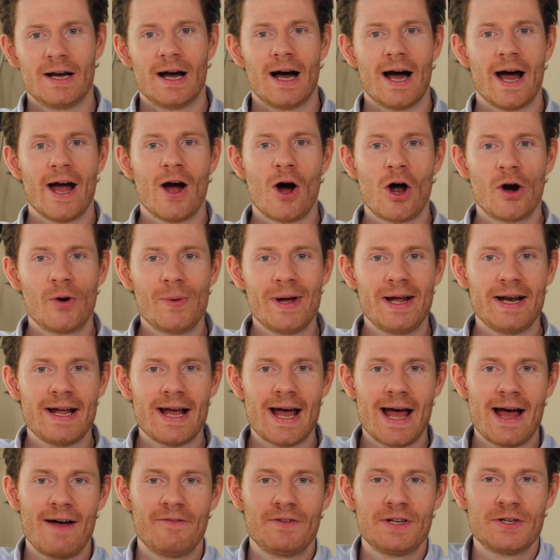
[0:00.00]
I already
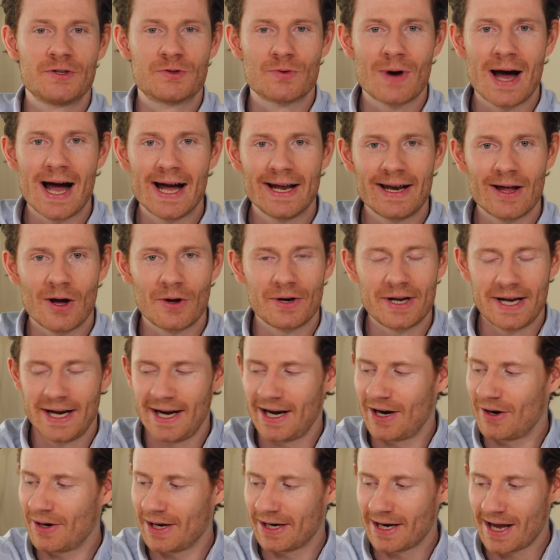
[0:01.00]
have the dry down
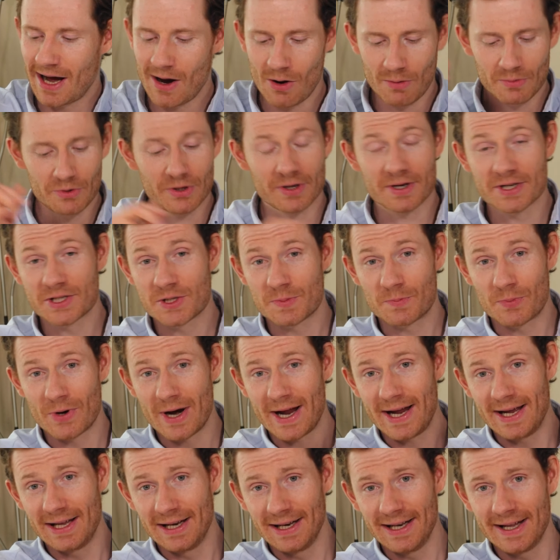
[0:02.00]
here, and now I'm gonna
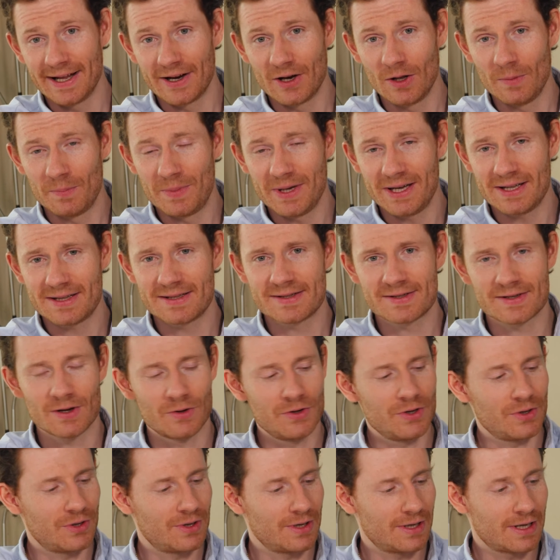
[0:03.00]
spray a little bit so
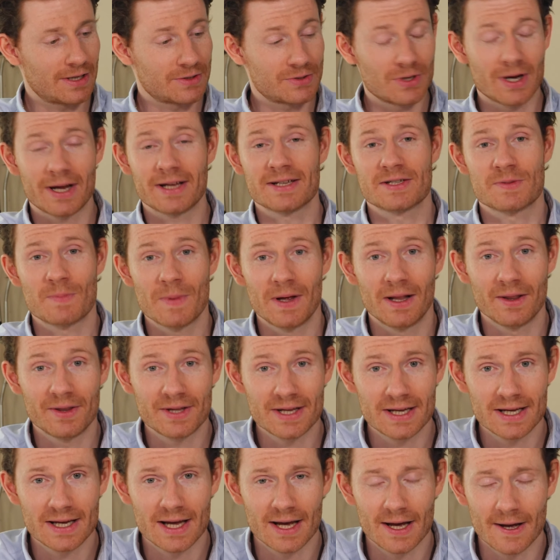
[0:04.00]
you uh, so I can smell
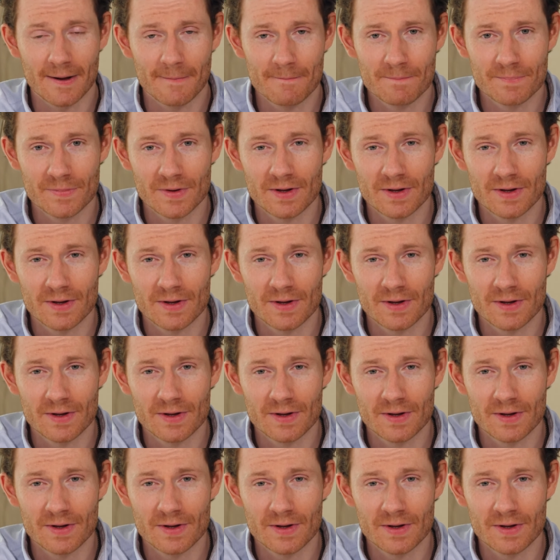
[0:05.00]
the uh,